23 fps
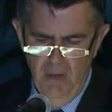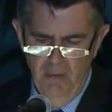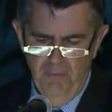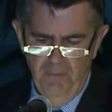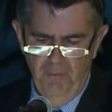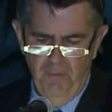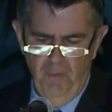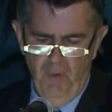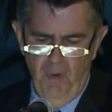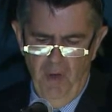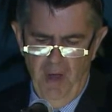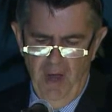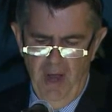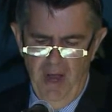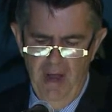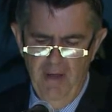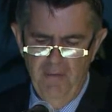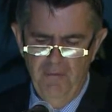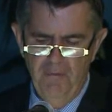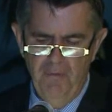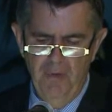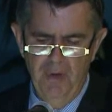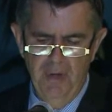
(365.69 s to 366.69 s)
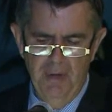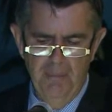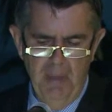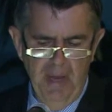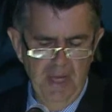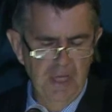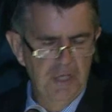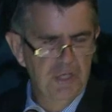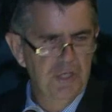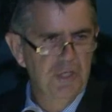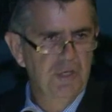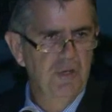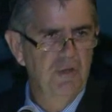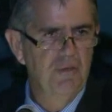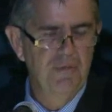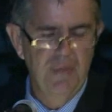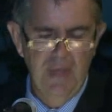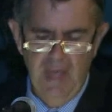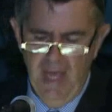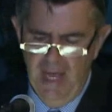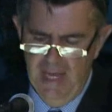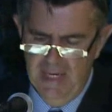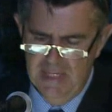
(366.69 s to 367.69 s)
For every mention of
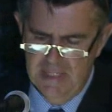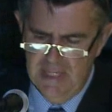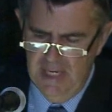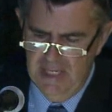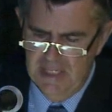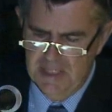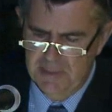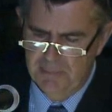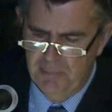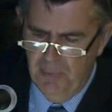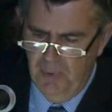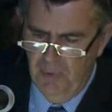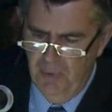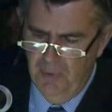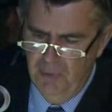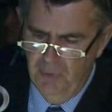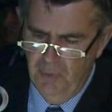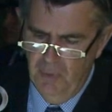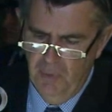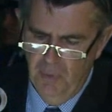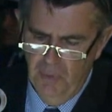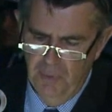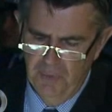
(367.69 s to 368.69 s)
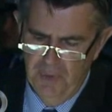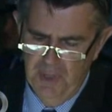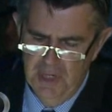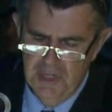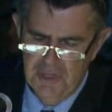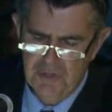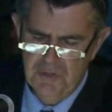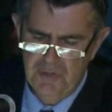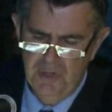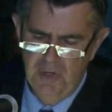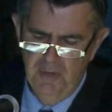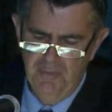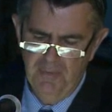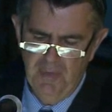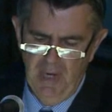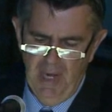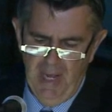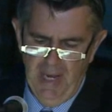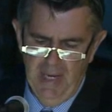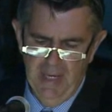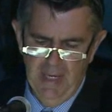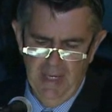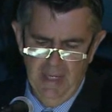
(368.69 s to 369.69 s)
the Anzac spirit or the history of the
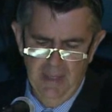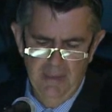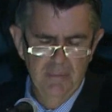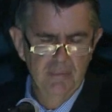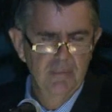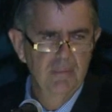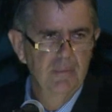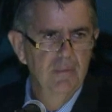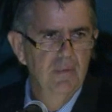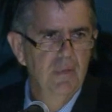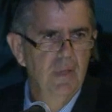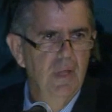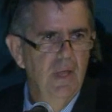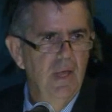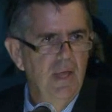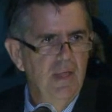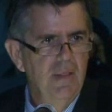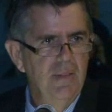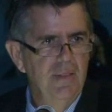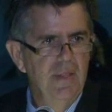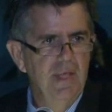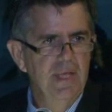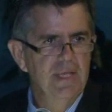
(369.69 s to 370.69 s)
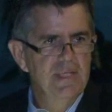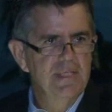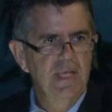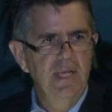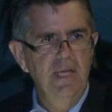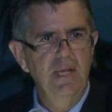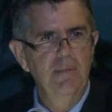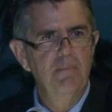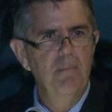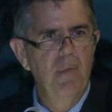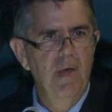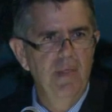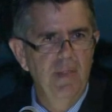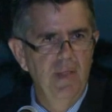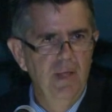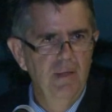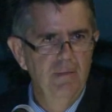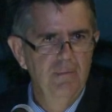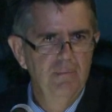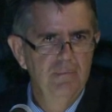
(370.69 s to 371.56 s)
landing, there sat a mother,